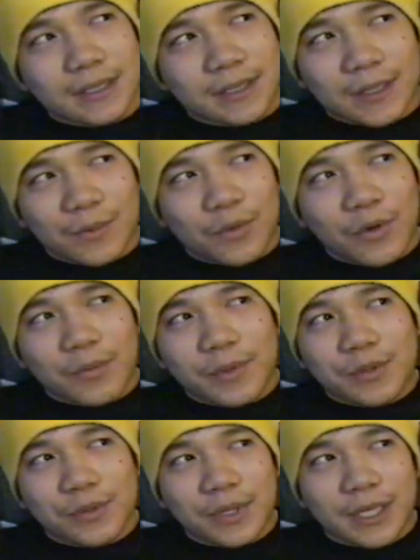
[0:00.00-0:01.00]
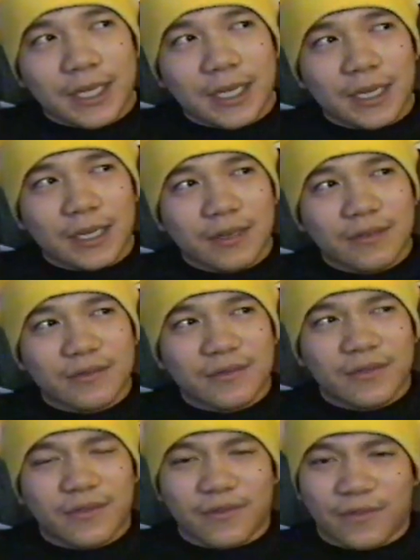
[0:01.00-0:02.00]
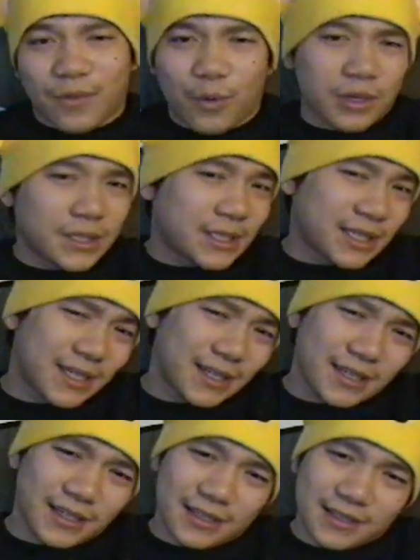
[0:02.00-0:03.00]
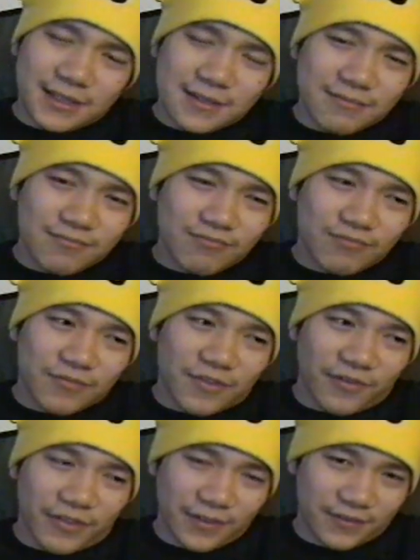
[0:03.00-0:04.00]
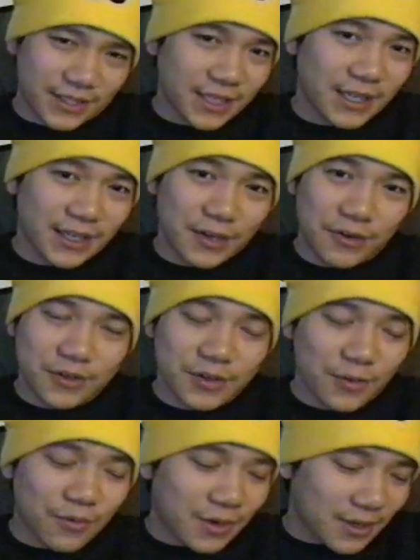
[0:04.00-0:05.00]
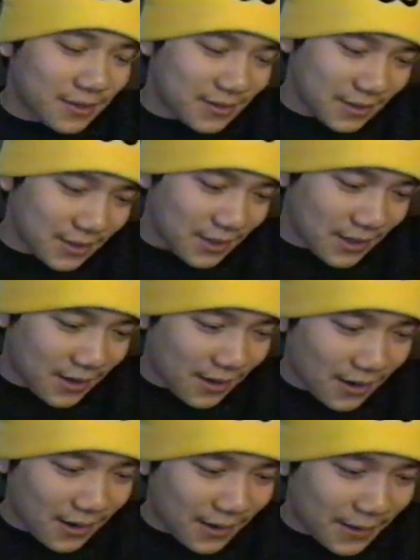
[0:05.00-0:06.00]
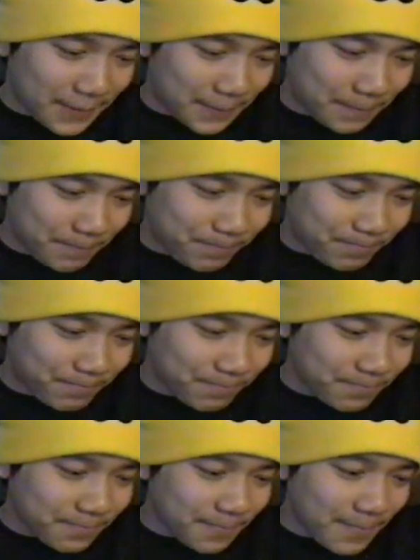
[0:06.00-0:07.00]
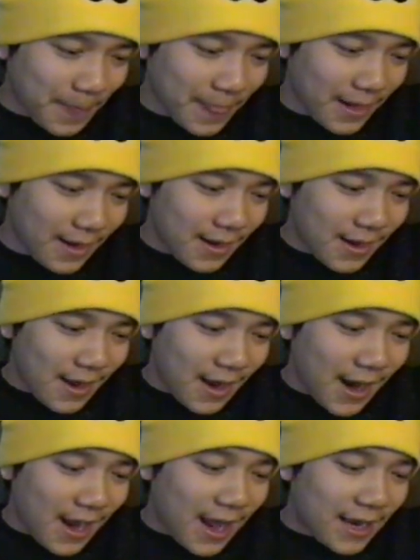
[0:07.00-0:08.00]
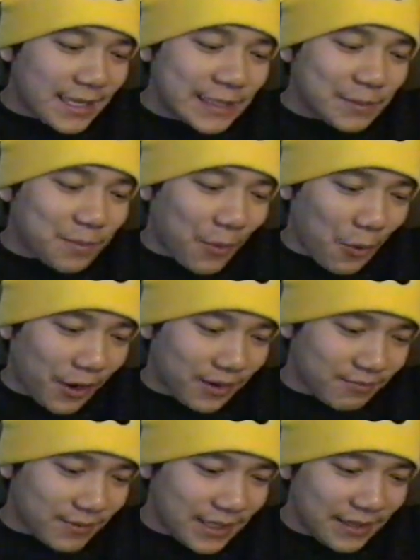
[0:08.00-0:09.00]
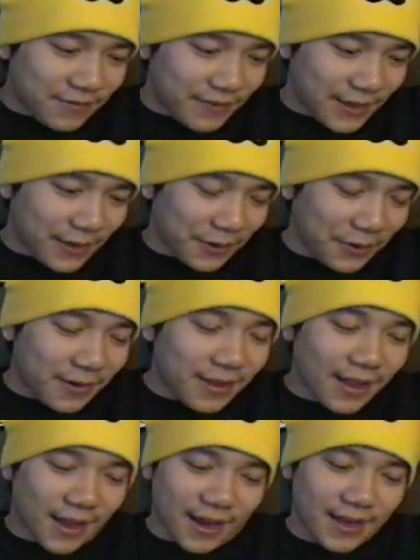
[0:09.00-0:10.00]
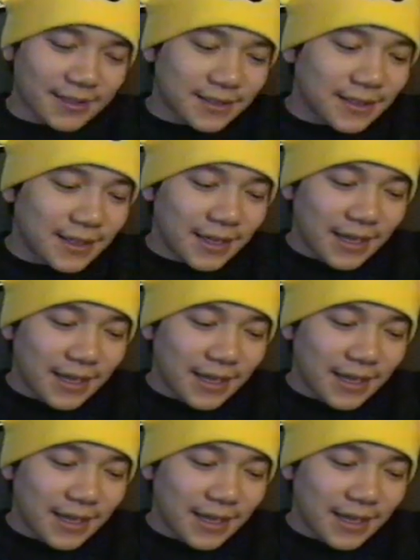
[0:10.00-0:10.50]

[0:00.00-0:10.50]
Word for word: somewhere between 14, 15 years old. Um, and at this point, he figured that